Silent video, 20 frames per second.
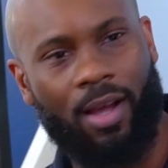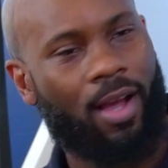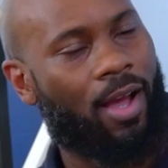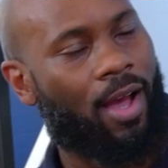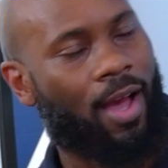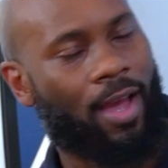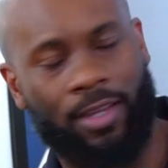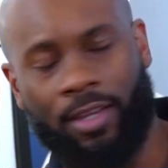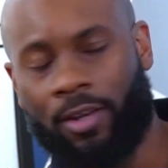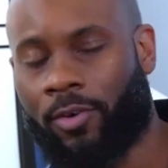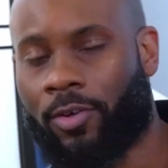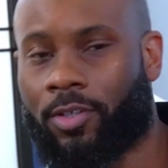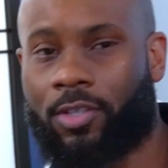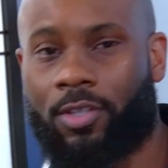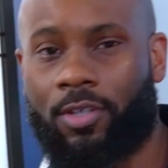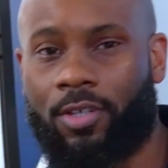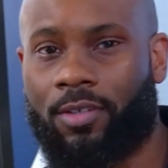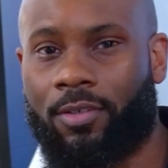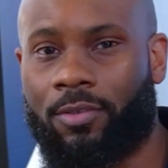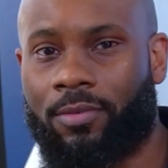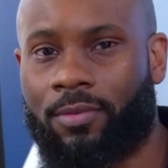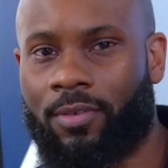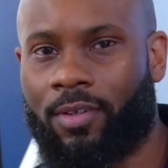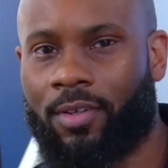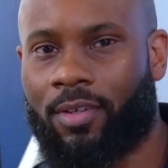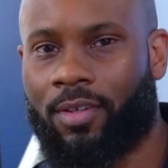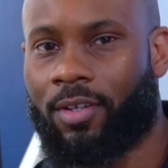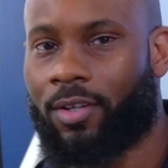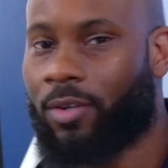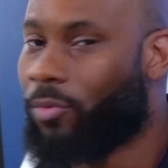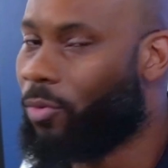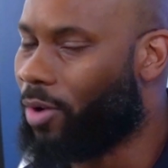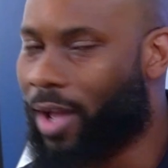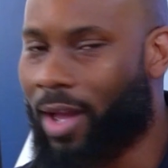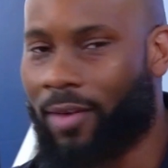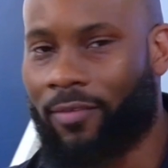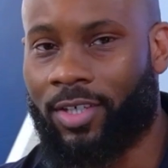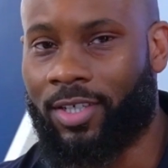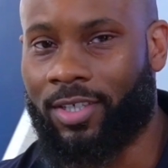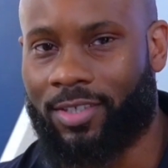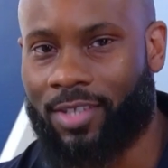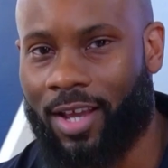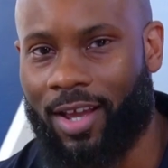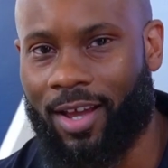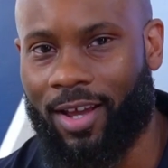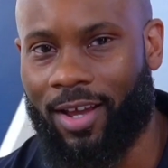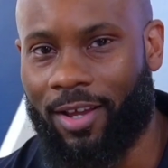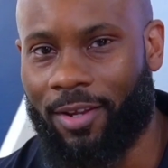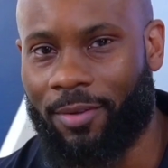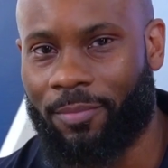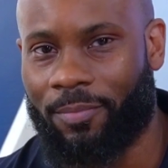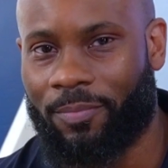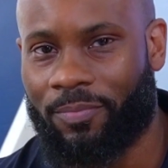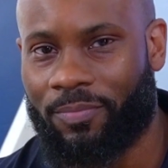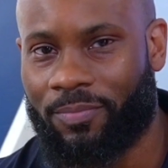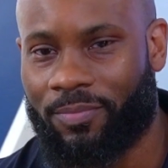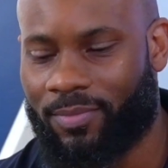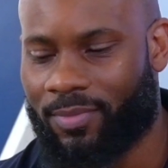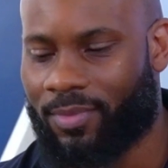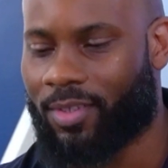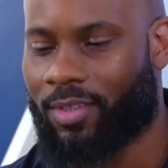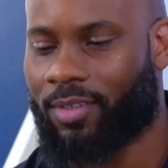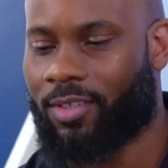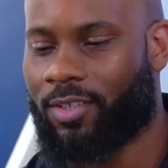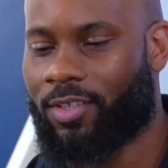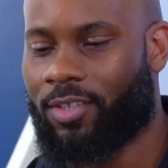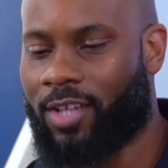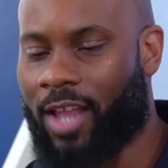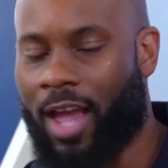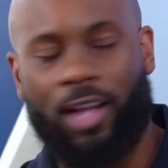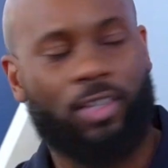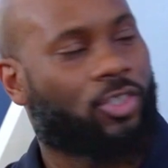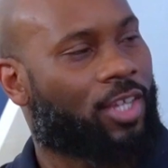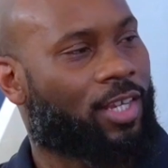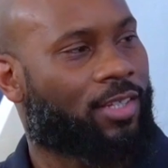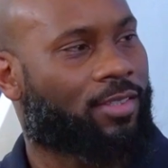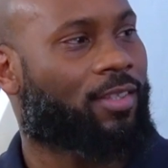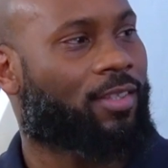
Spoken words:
I guarantee you we'll have a good time. Now she has to